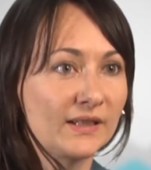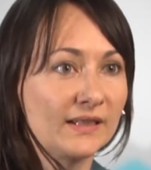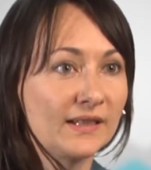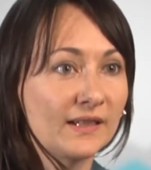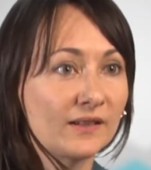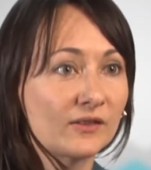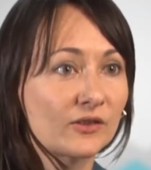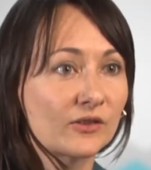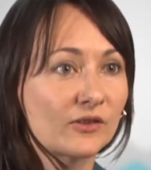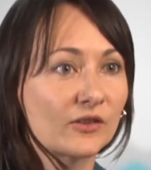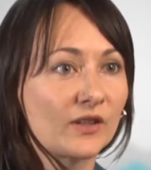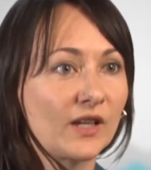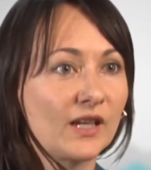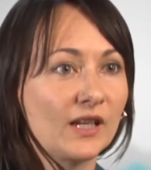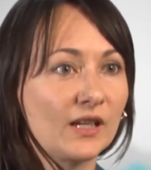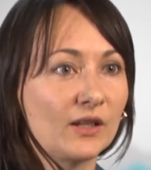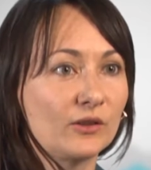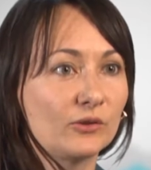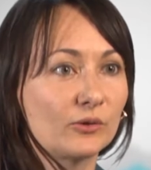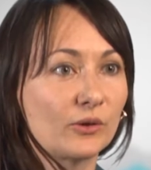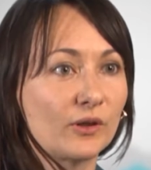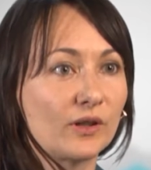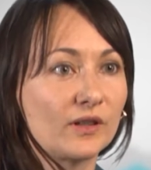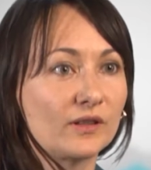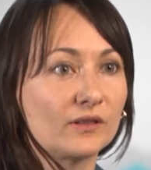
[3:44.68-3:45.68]
links
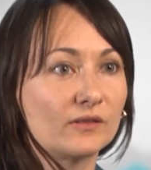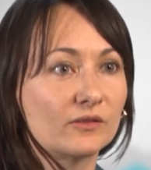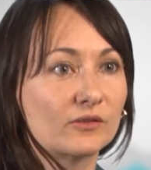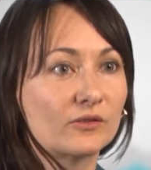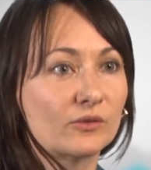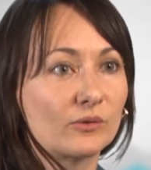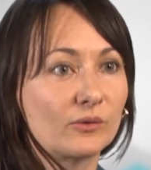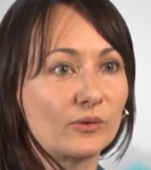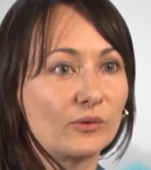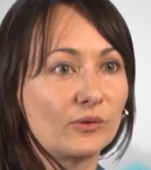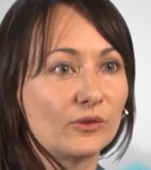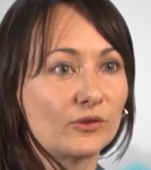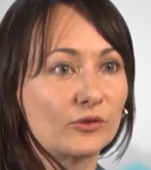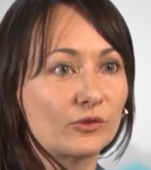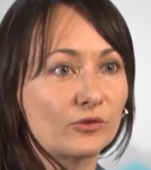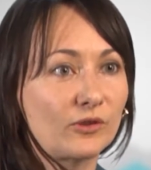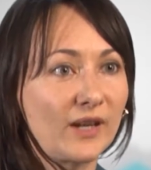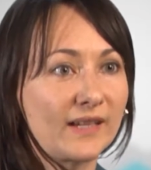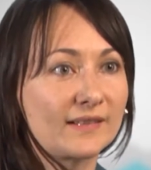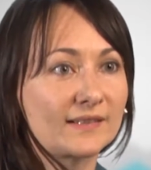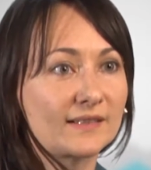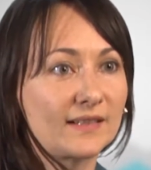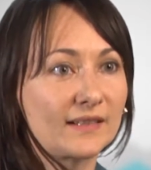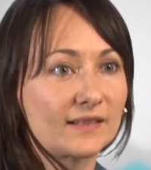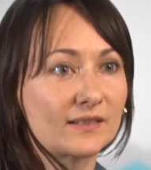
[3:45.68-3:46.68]
to a so-called
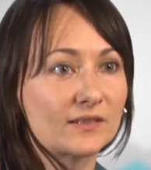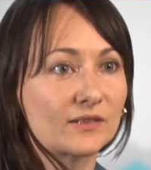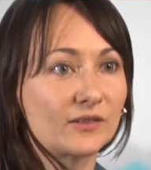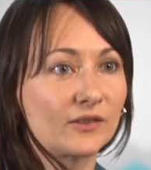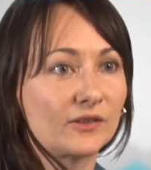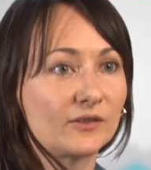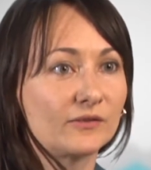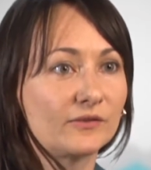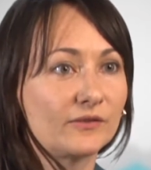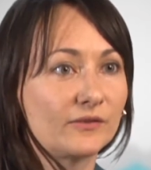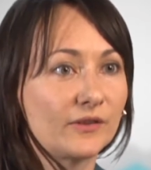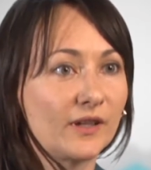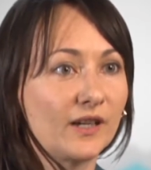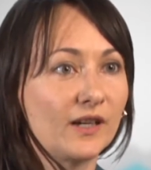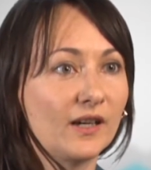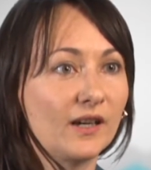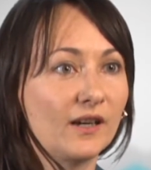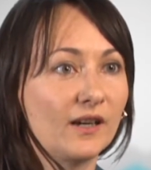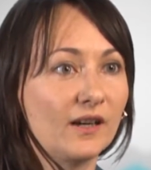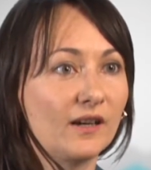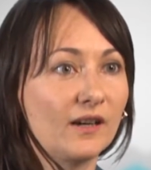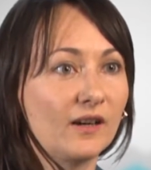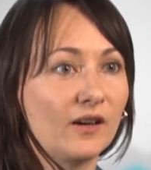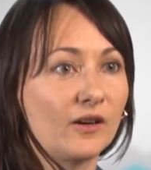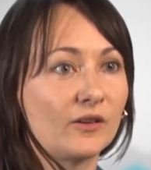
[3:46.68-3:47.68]
stress test of
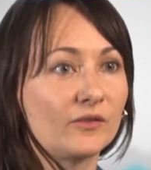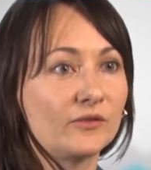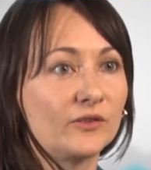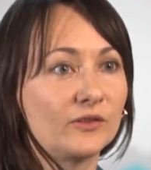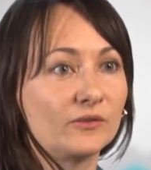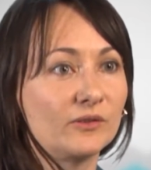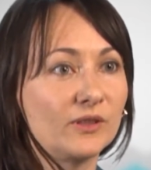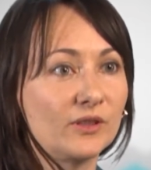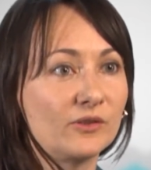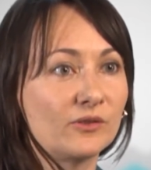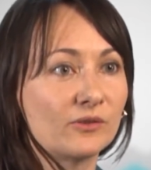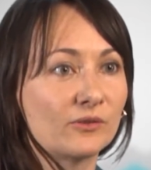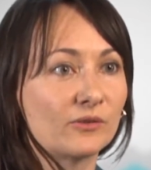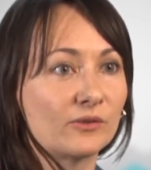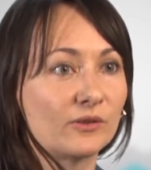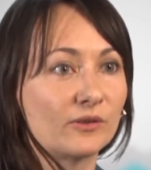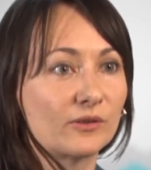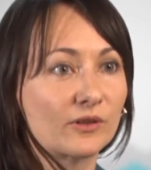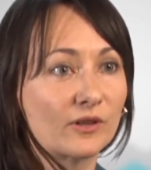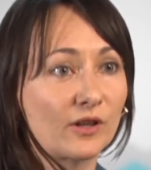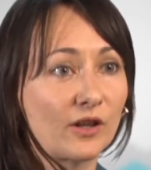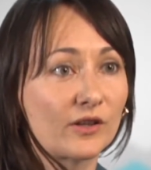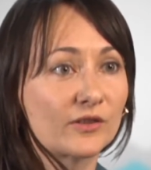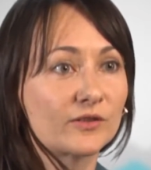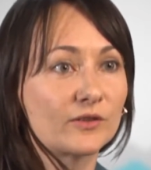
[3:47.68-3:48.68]
the
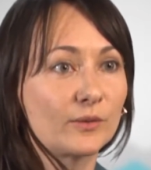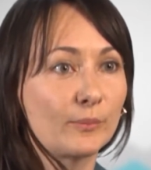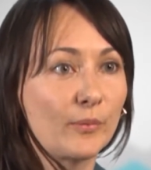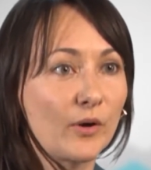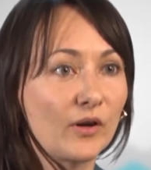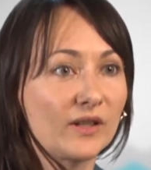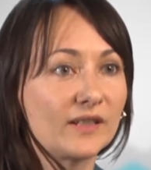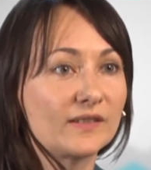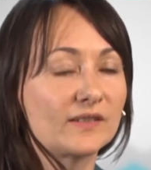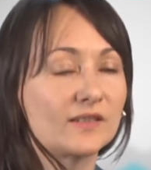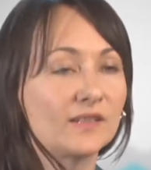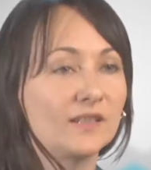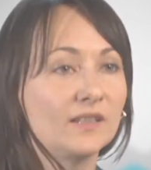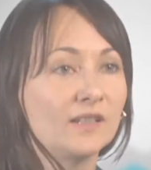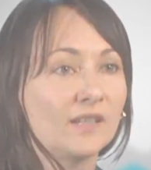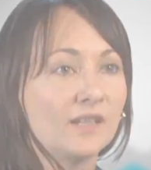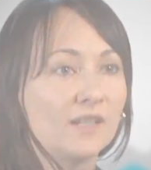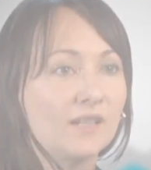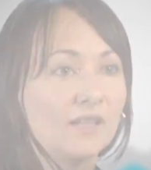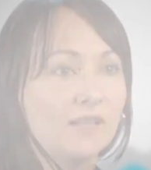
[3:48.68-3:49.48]
regional cluster policy.